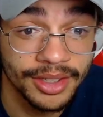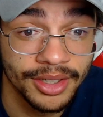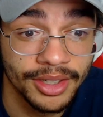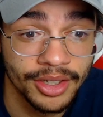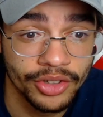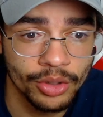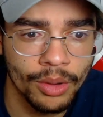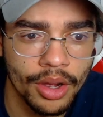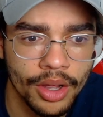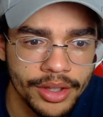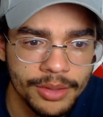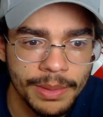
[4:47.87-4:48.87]
given. So are
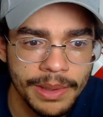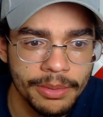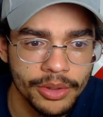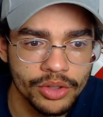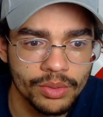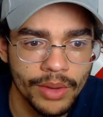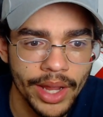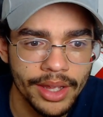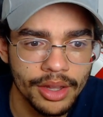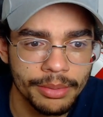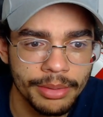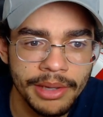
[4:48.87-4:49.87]
all these people just
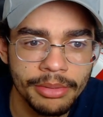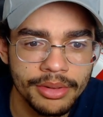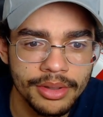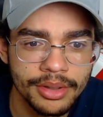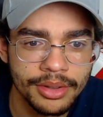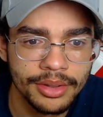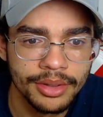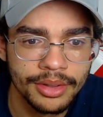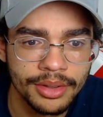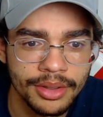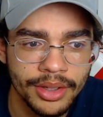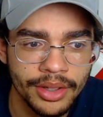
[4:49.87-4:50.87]
regular people?
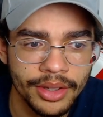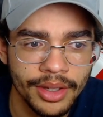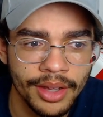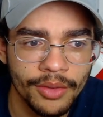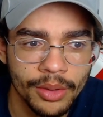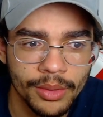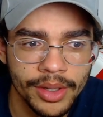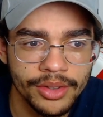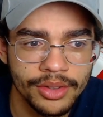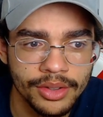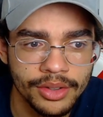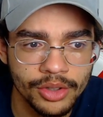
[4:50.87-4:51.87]
Even the
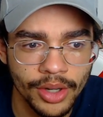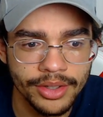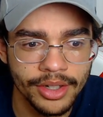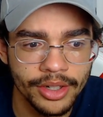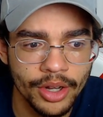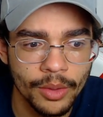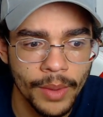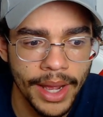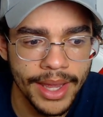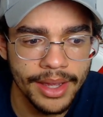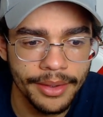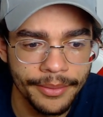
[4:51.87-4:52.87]
ones dressed in all
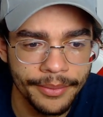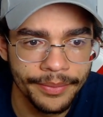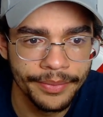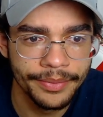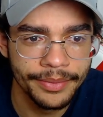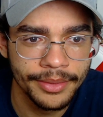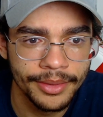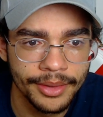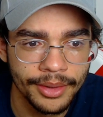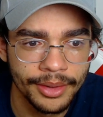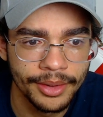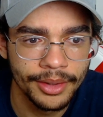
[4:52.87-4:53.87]
white?
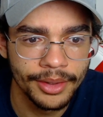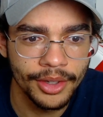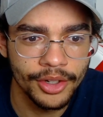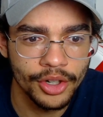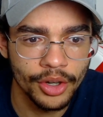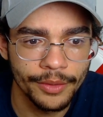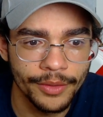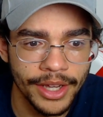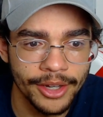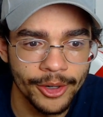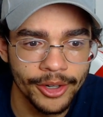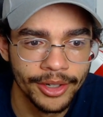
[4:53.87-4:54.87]
Look at Darth
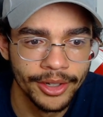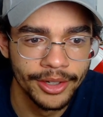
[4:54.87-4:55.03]
Vader.